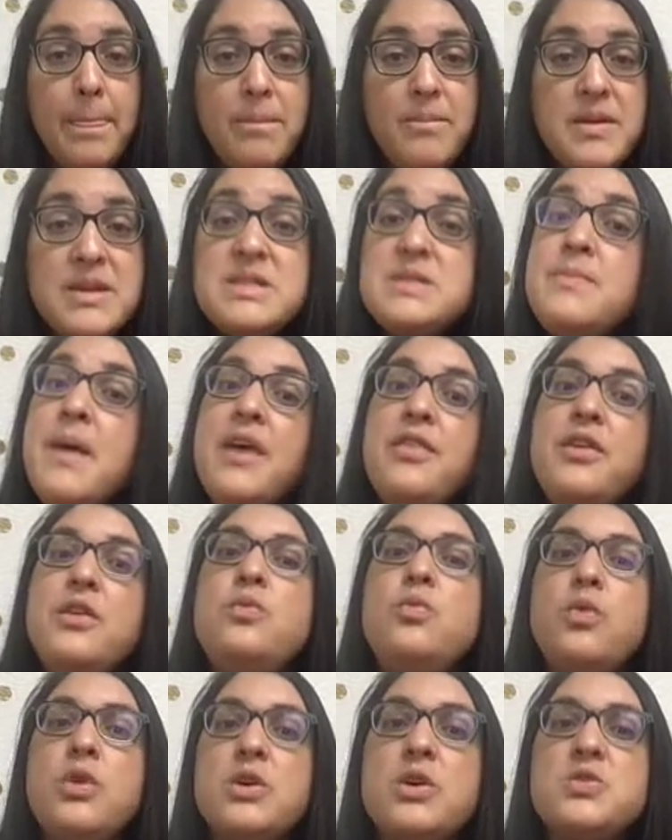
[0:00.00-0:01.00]
This
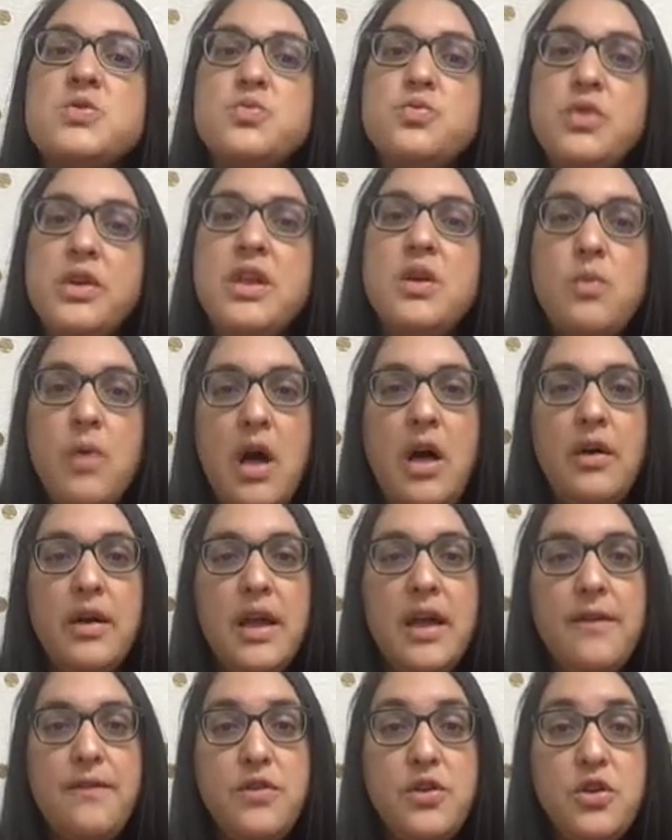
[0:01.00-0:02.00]
method works really well
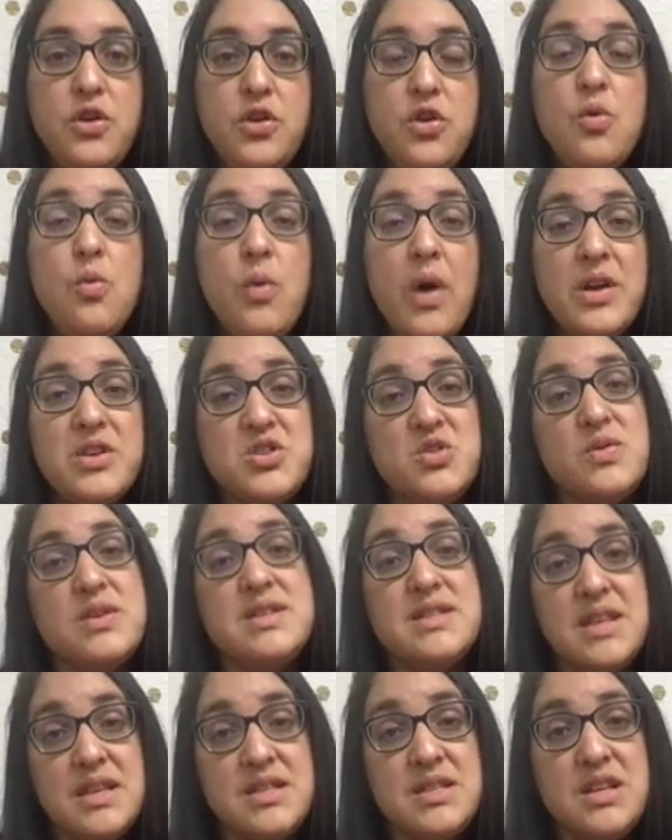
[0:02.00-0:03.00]
if you want to
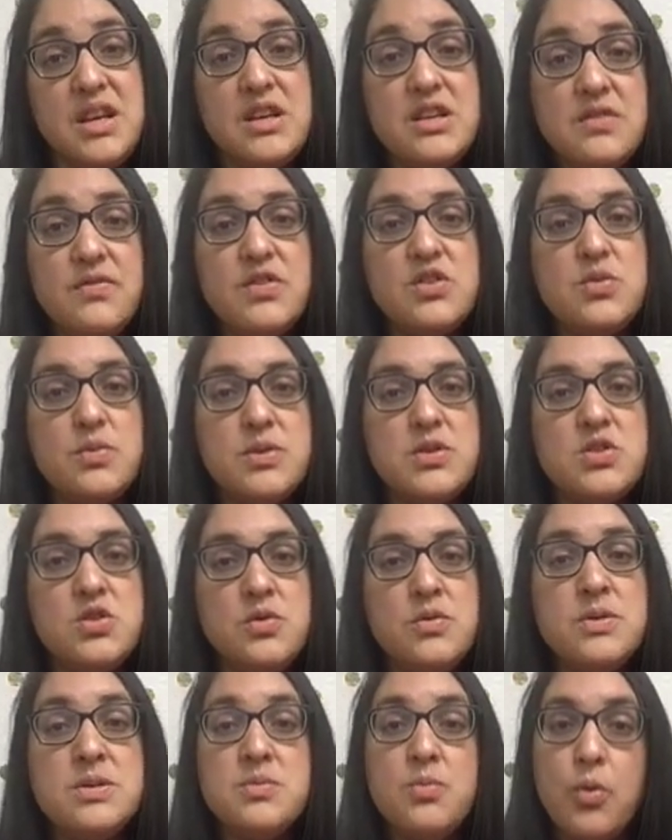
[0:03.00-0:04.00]
assist individual
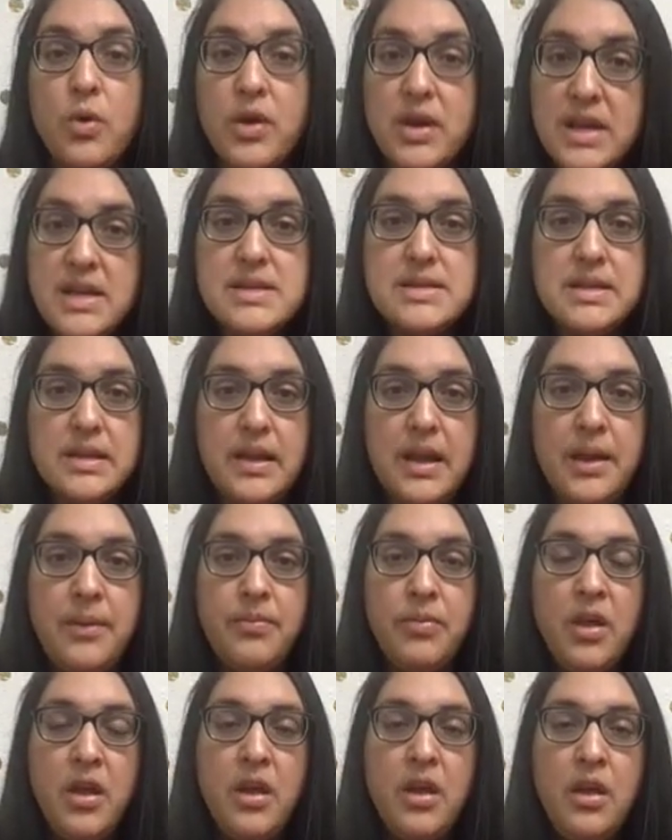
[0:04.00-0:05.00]
students more easily.
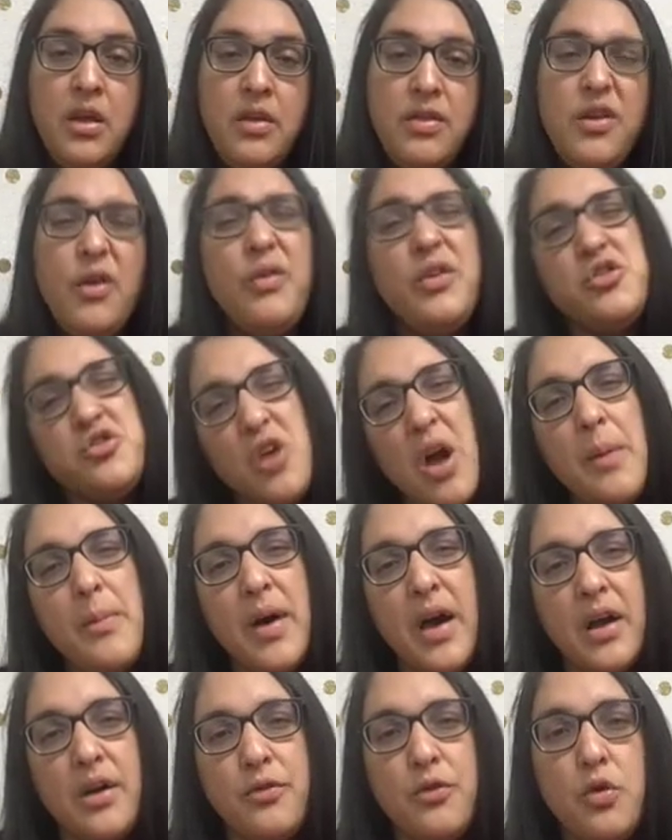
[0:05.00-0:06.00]
The only
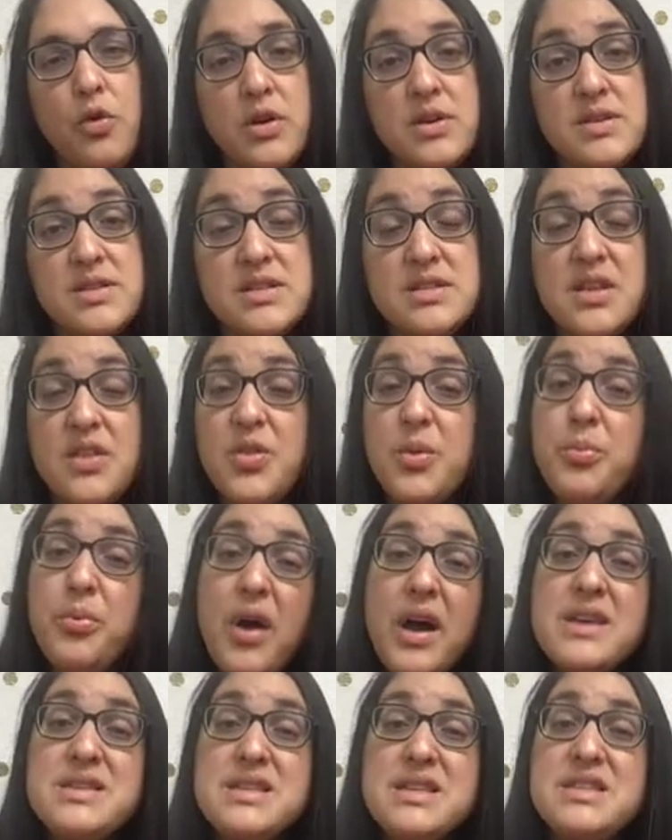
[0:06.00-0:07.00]
drawback, of course, is that the
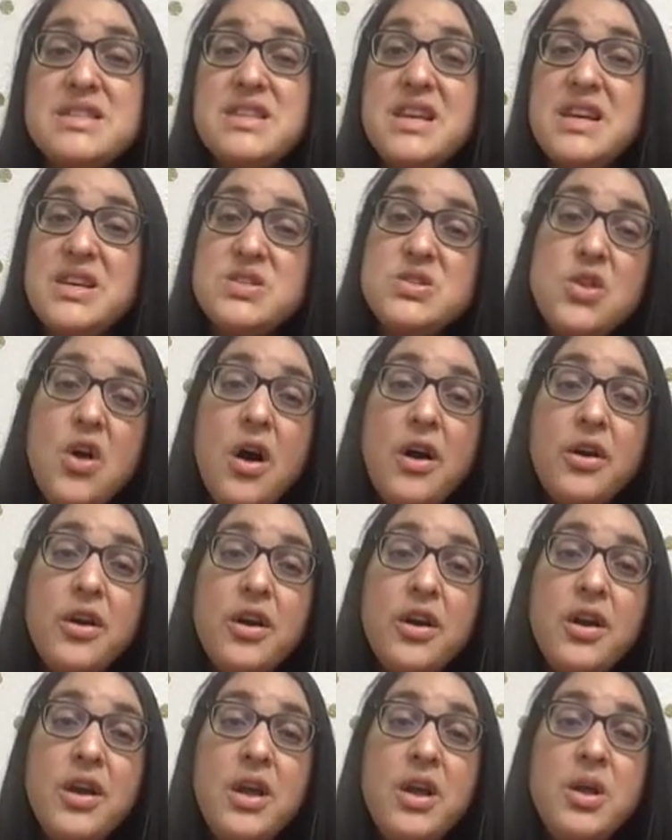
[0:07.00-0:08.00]
process takes
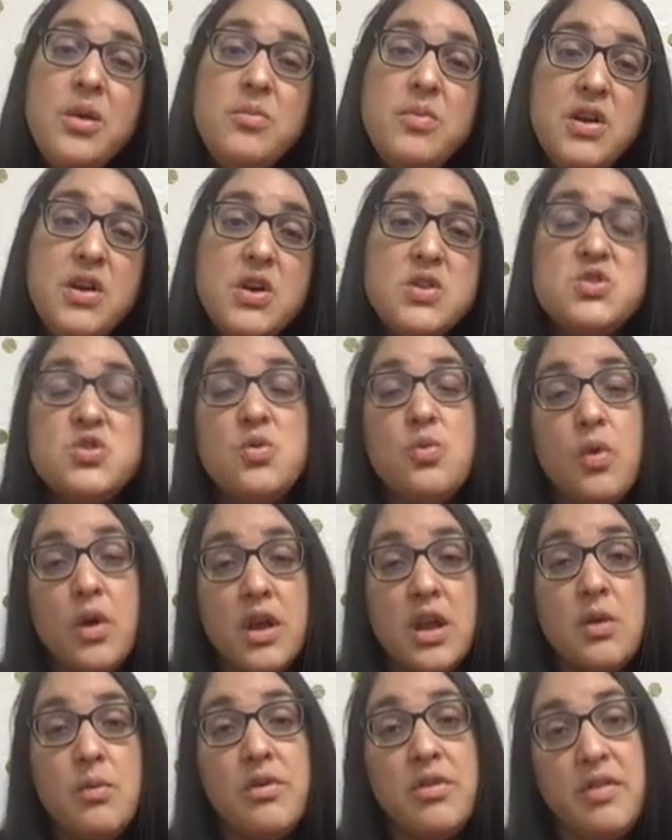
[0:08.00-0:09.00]
longer because you're
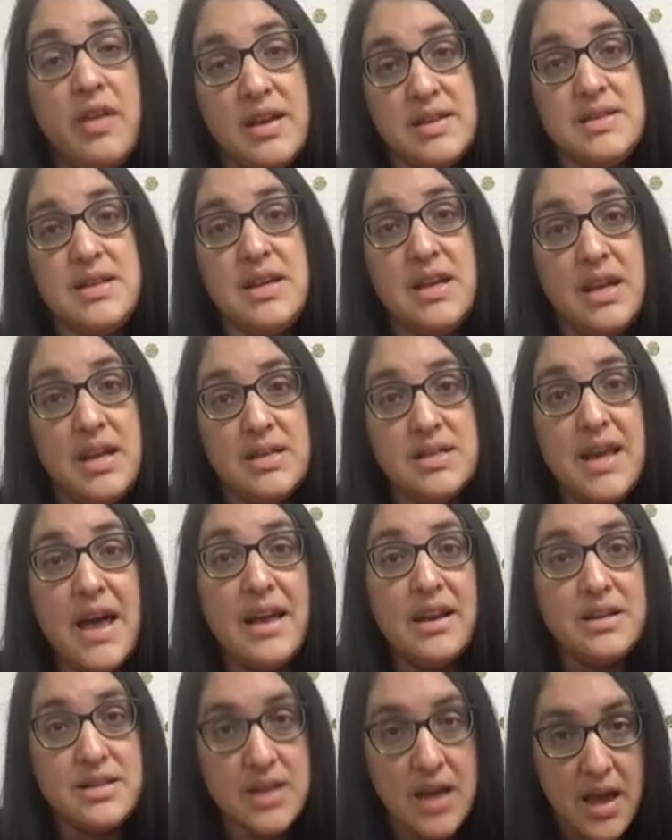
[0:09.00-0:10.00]
working with less kids
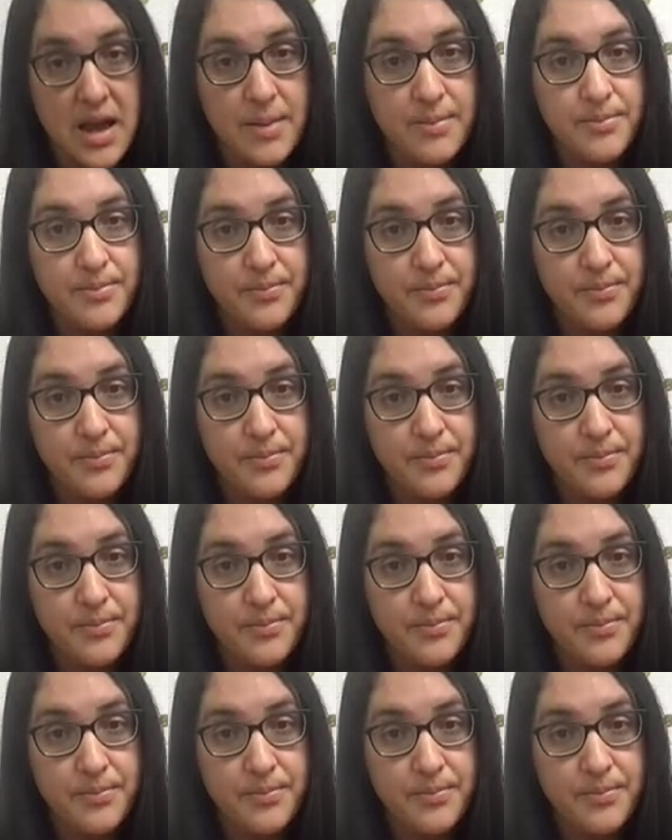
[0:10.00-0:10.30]
at a time.